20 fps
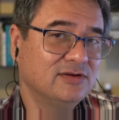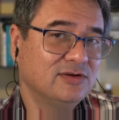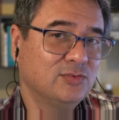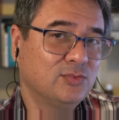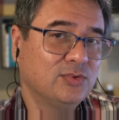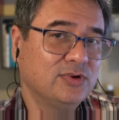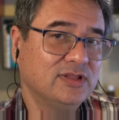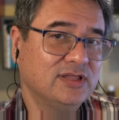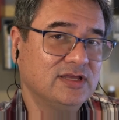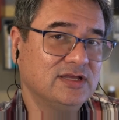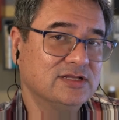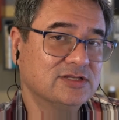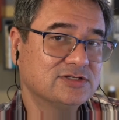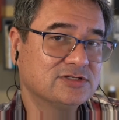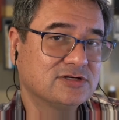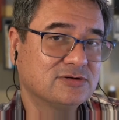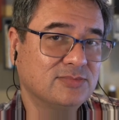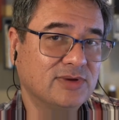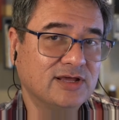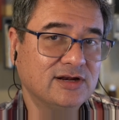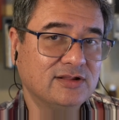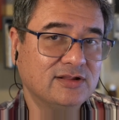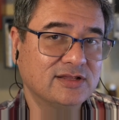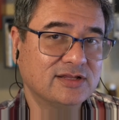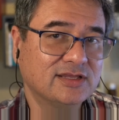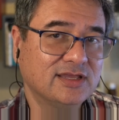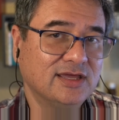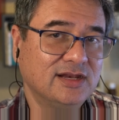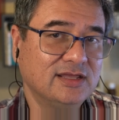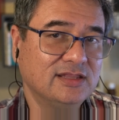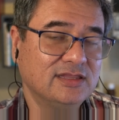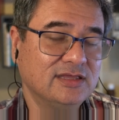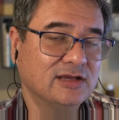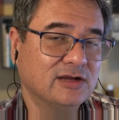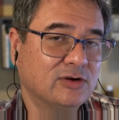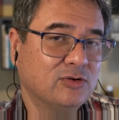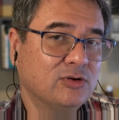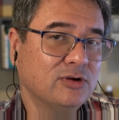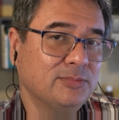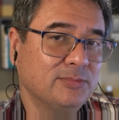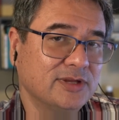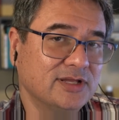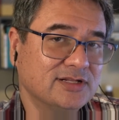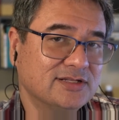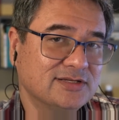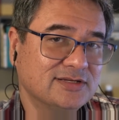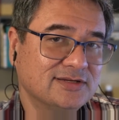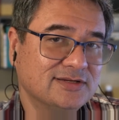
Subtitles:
really instrumental in getting the equipment